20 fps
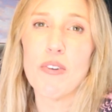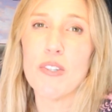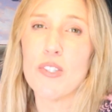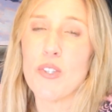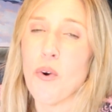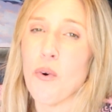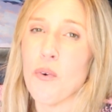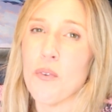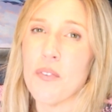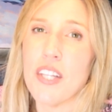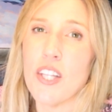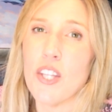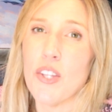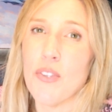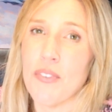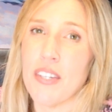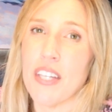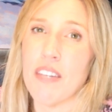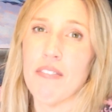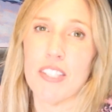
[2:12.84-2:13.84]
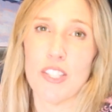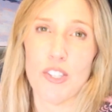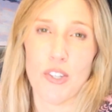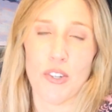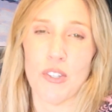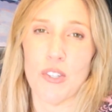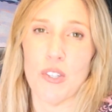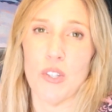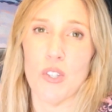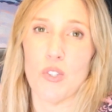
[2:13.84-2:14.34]
there was only 3 of us
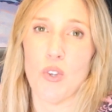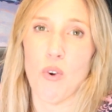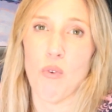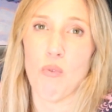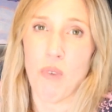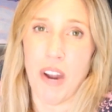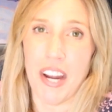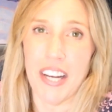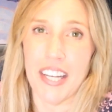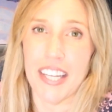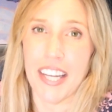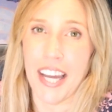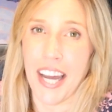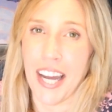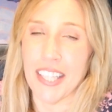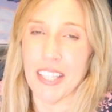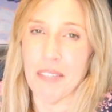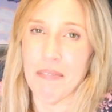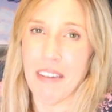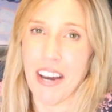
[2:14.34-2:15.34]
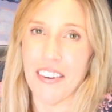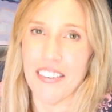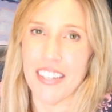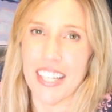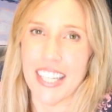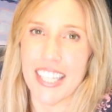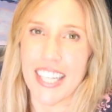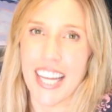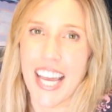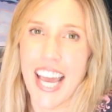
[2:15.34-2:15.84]
girls riding on the
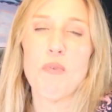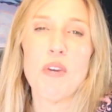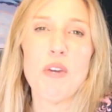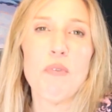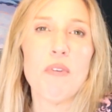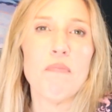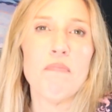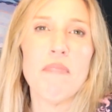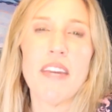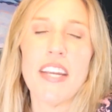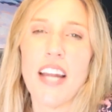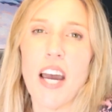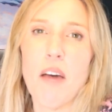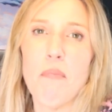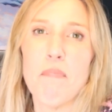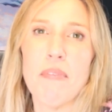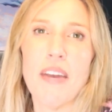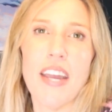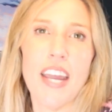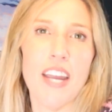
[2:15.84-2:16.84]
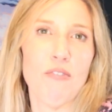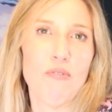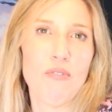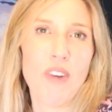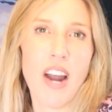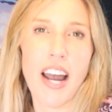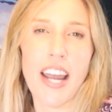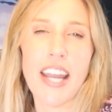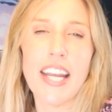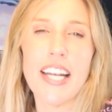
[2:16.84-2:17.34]
mountain. We would meet up and
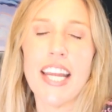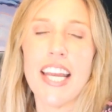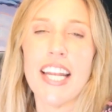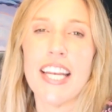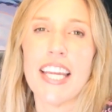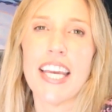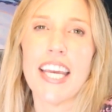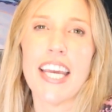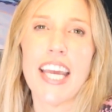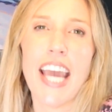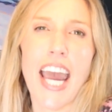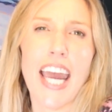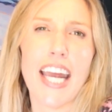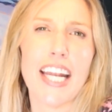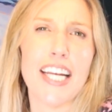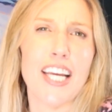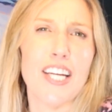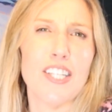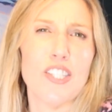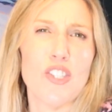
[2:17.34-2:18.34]
ride, and he had